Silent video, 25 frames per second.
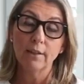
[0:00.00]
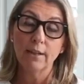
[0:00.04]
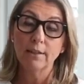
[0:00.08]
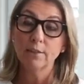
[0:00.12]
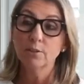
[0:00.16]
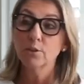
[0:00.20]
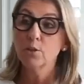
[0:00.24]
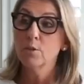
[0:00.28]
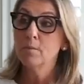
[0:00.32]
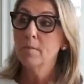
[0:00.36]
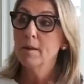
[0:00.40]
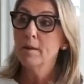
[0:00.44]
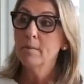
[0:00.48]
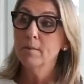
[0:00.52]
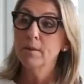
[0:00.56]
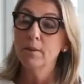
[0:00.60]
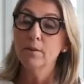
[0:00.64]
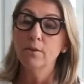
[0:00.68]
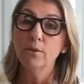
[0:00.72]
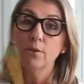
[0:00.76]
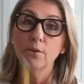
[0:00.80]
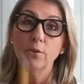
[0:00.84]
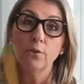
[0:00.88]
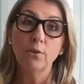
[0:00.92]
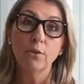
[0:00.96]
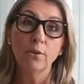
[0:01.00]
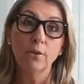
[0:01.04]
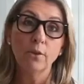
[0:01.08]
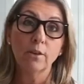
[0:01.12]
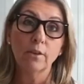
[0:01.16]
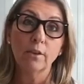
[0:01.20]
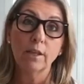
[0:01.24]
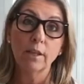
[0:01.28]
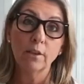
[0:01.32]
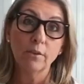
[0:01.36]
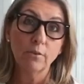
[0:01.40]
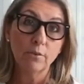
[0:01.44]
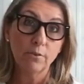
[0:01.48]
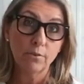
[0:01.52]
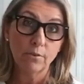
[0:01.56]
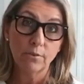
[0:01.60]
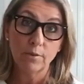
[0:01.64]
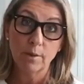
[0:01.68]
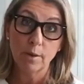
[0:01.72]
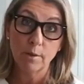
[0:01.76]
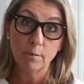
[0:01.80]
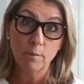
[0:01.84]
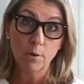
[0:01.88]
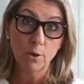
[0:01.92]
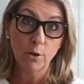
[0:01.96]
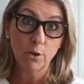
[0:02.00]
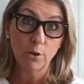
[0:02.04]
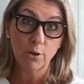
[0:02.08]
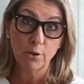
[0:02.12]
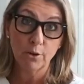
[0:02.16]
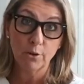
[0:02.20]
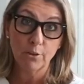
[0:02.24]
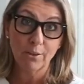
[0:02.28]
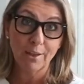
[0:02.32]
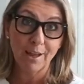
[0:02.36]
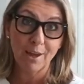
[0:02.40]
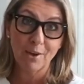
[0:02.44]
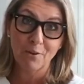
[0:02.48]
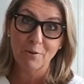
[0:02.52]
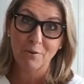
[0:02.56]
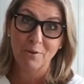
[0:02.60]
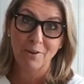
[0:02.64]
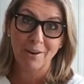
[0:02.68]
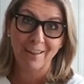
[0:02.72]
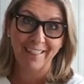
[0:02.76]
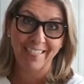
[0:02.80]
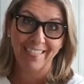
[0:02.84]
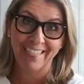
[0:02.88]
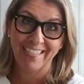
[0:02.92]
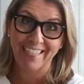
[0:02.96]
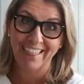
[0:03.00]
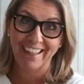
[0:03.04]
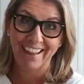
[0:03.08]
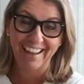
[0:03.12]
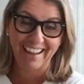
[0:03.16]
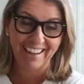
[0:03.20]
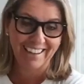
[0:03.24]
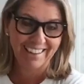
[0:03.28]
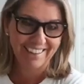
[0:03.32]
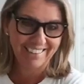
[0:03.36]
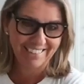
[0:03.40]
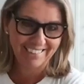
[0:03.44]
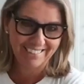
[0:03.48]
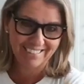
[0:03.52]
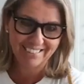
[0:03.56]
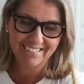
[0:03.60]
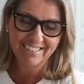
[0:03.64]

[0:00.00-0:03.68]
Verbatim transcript: And so maybe you give him or her that one thing.